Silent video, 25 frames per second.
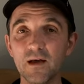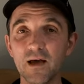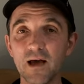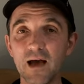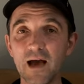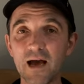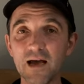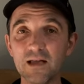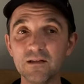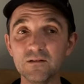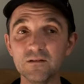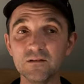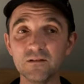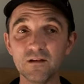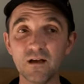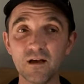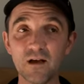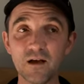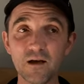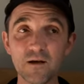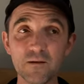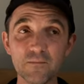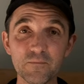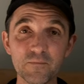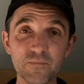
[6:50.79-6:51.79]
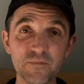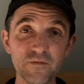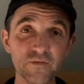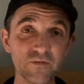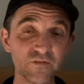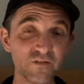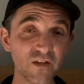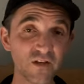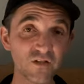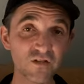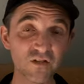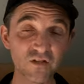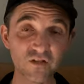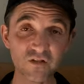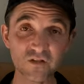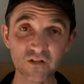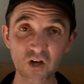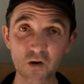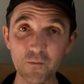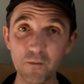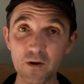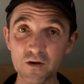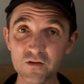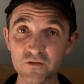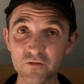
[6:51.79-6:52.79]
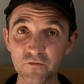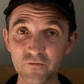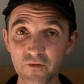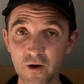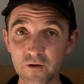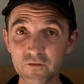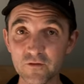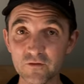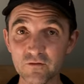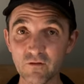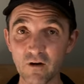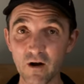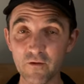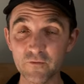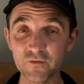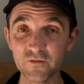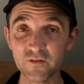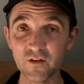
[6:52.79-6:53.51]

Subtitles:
And there's just so much to photograph.